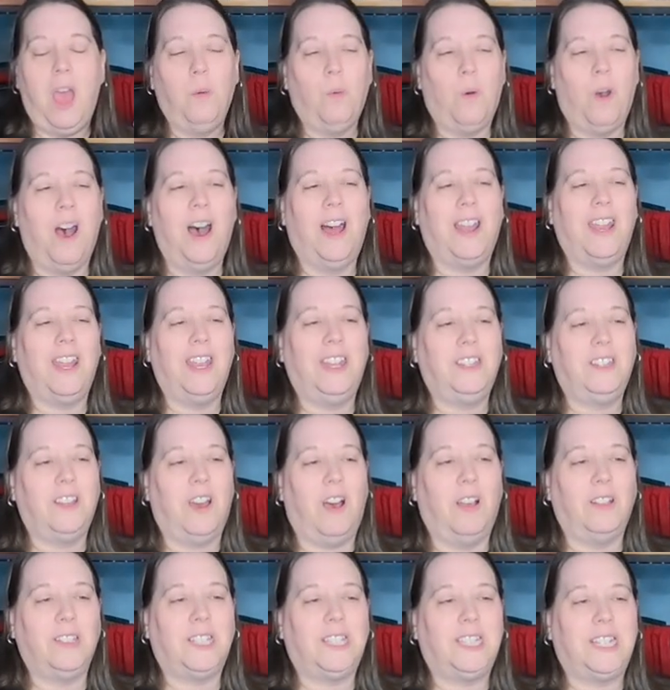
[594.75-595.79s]
I wanted
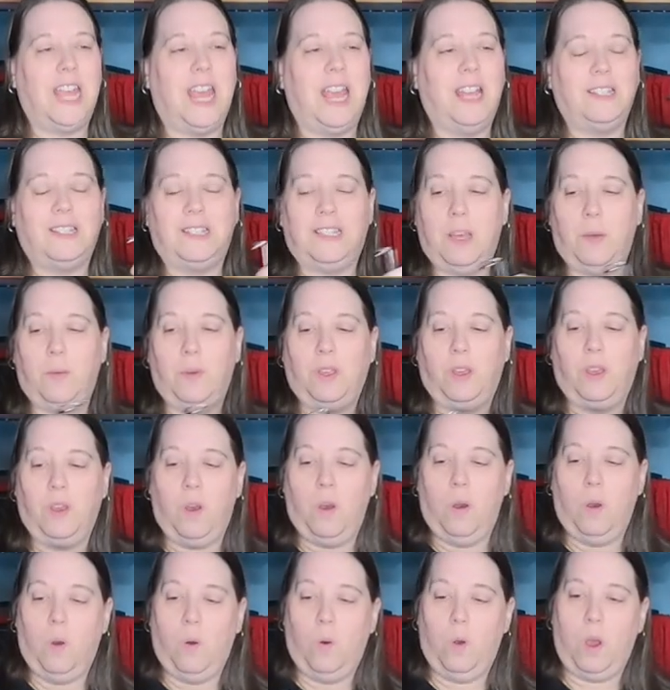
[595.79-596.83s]
doll stands that would
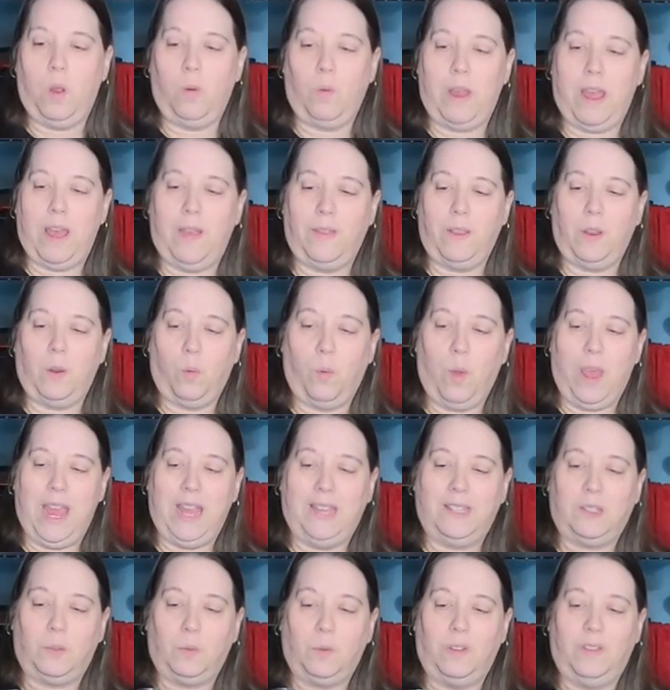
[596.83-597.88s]
go around their
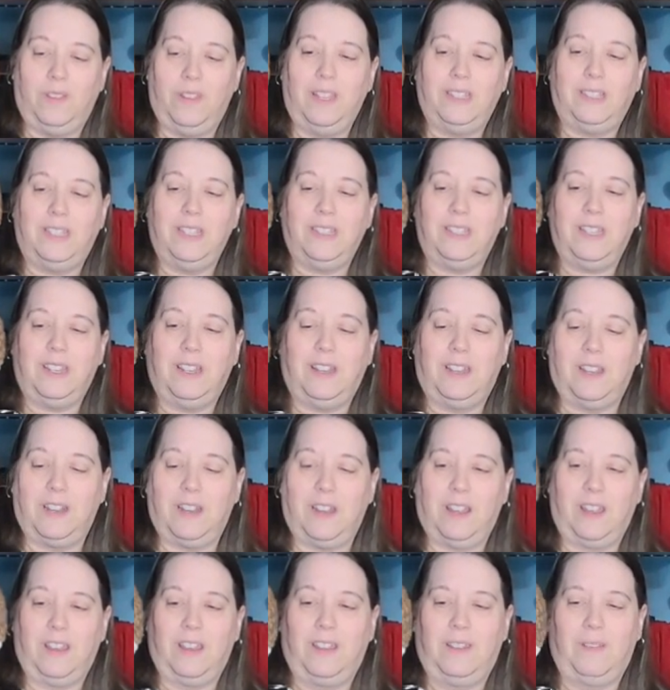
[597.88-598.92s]
waist well this isn't
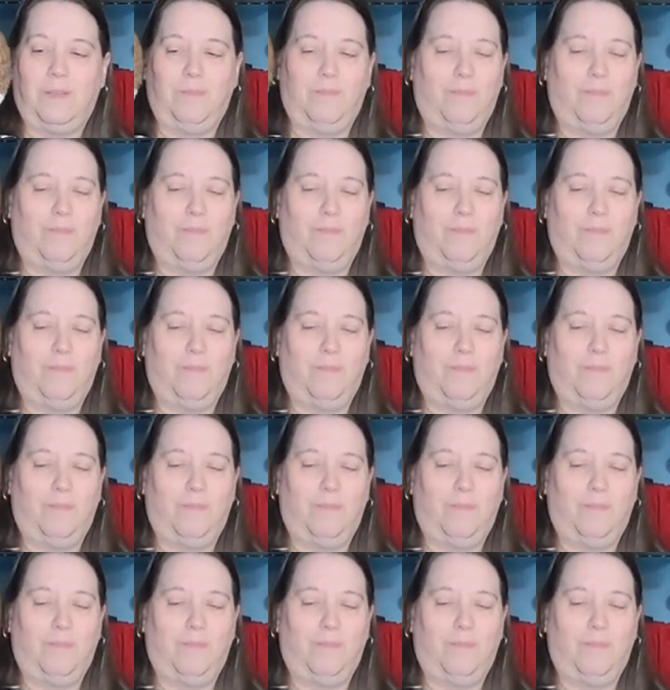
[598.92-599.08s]
gonna